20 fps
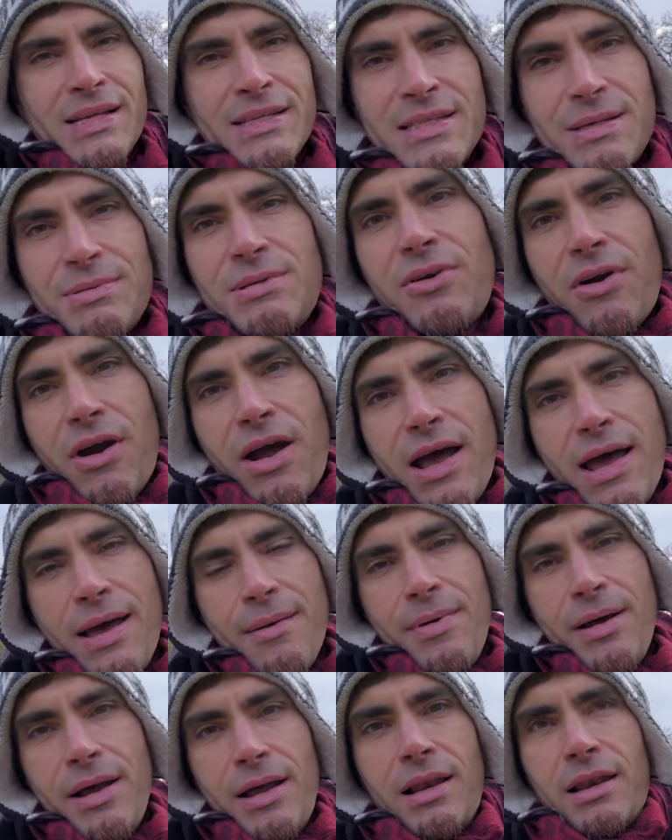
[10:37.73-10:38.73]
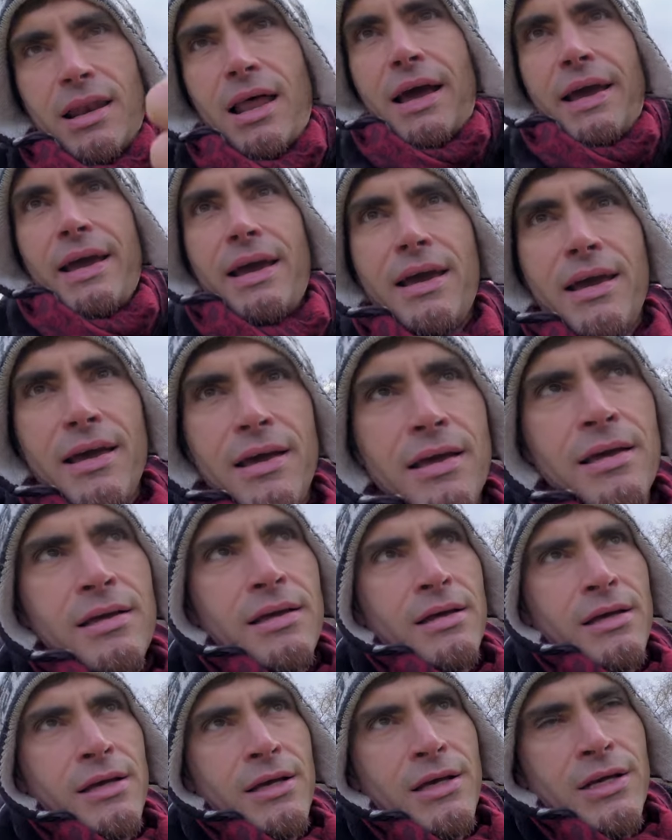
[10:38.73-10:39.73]
Subscribe, like,
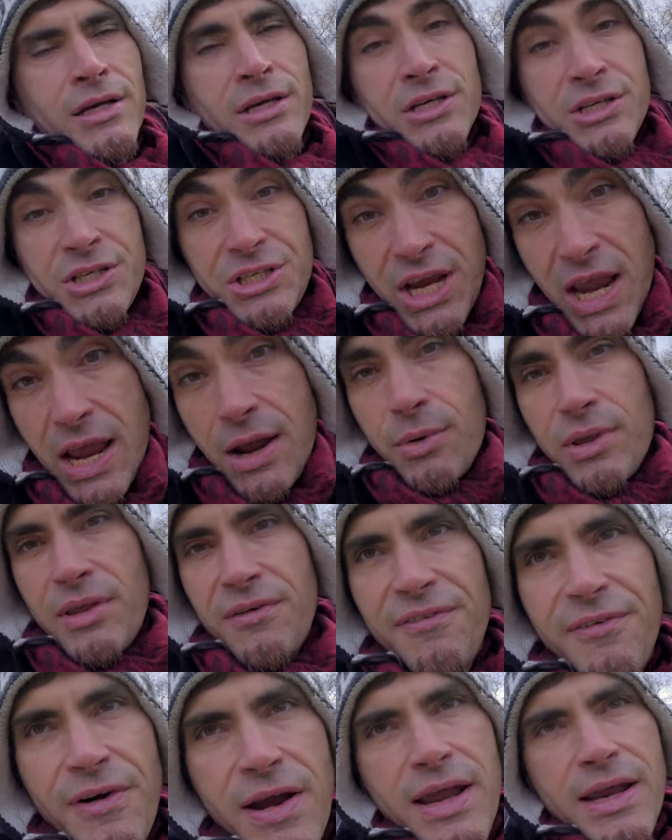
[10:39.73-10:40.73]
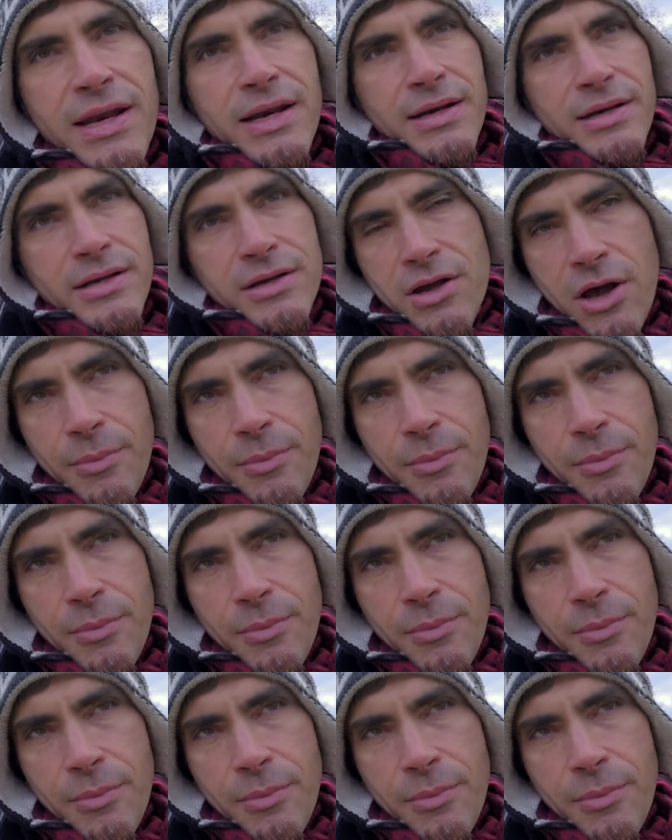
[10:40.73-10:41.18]
share with a friend,